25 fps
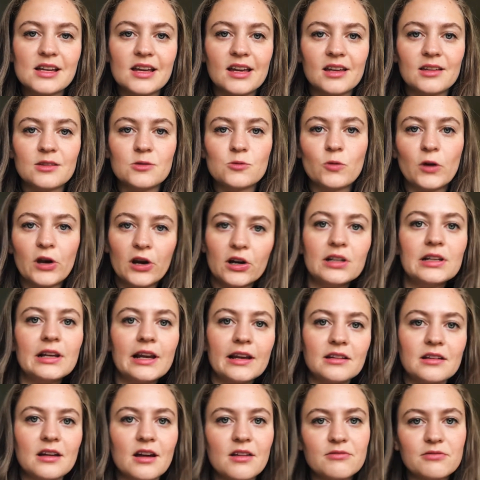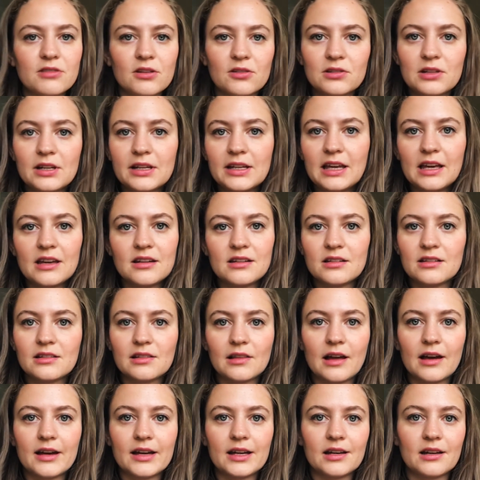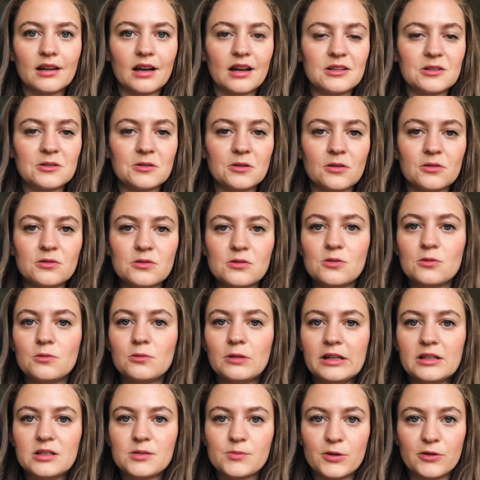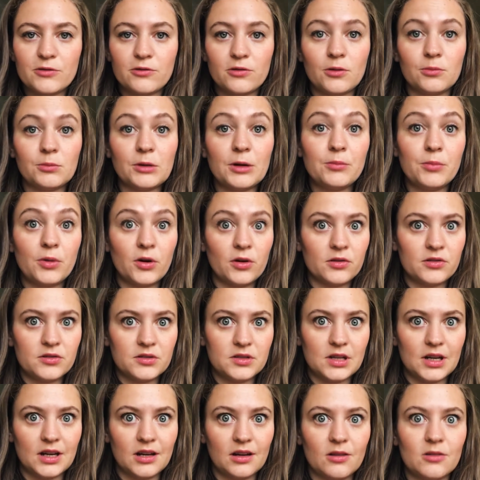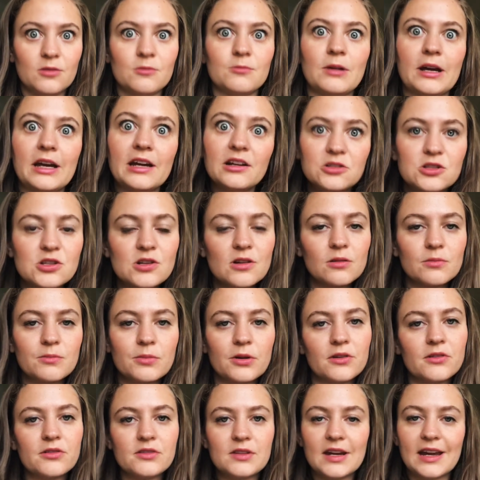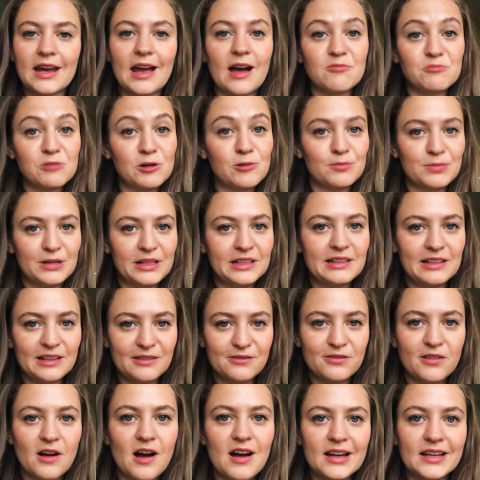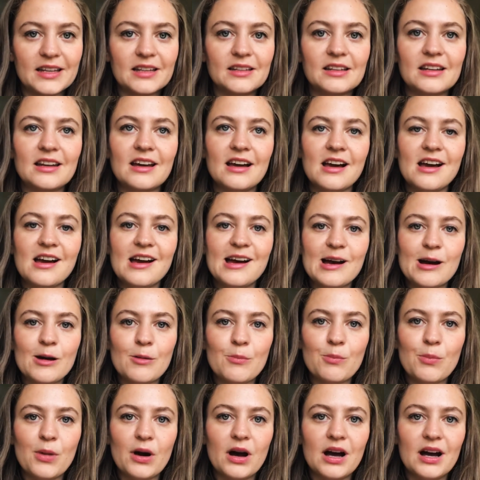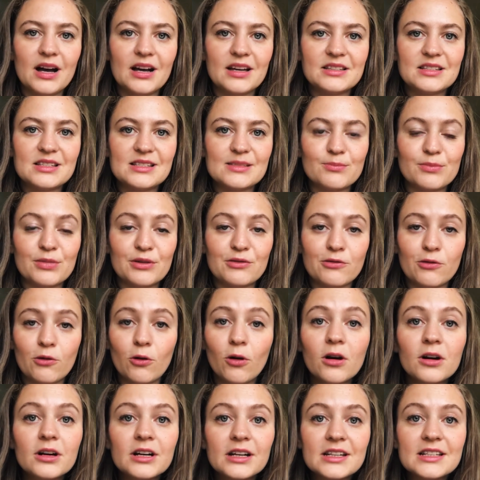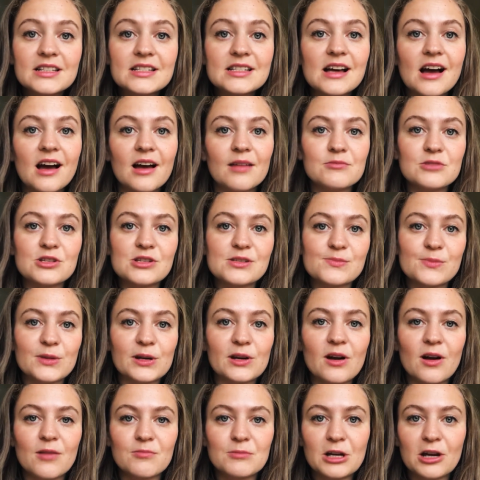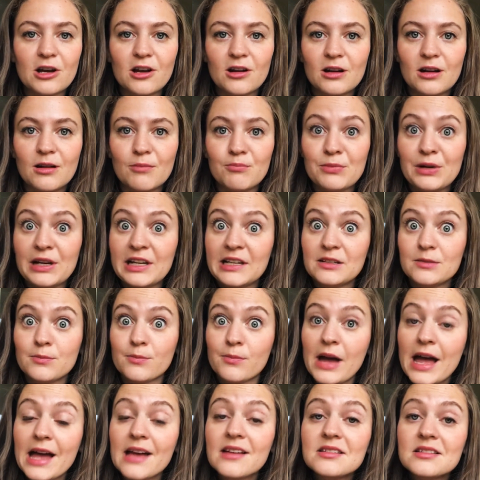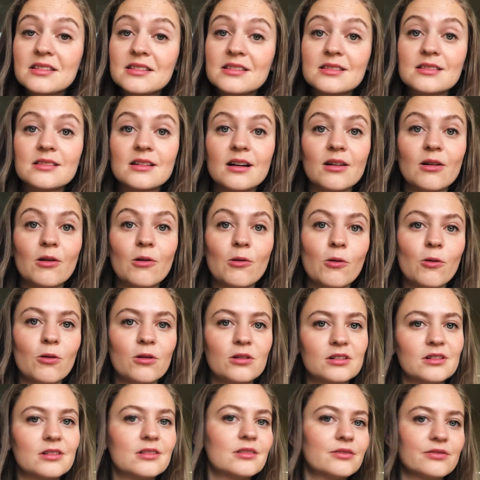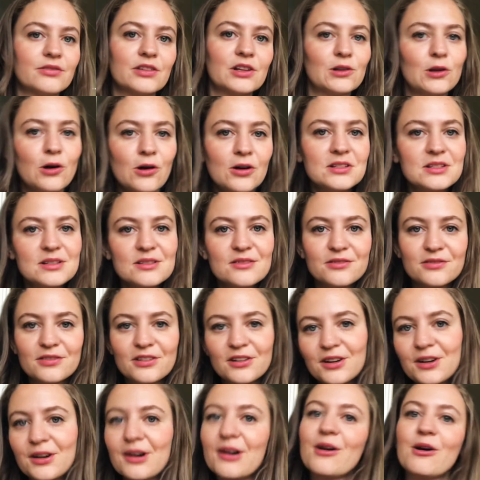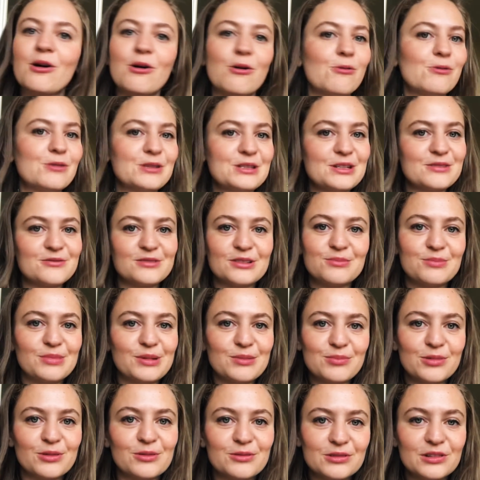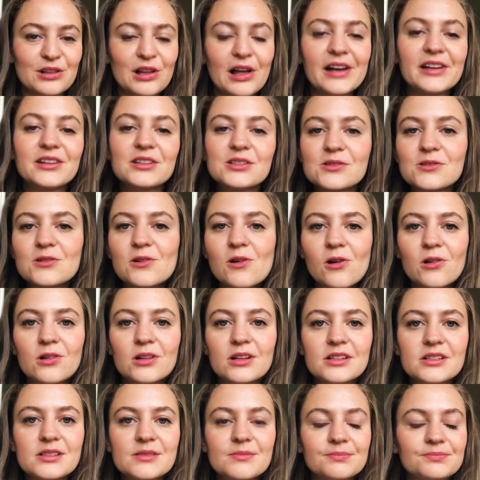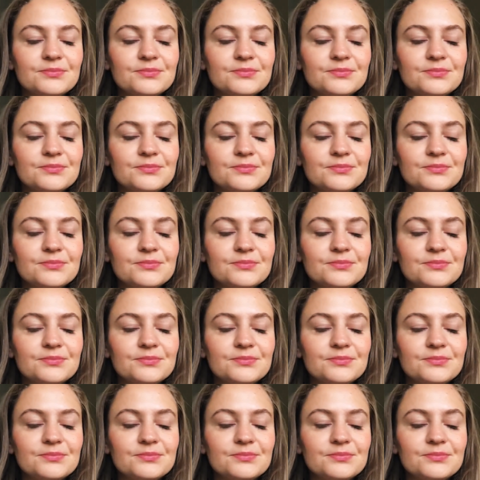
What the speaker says: And weirdly enough, I only get it like, I don't know, 2 weeks before my birthday. On my actual birthday, I'm completely fine. But before it, I'm just becoming a complete mess or philosopher or whatever people would like to call it.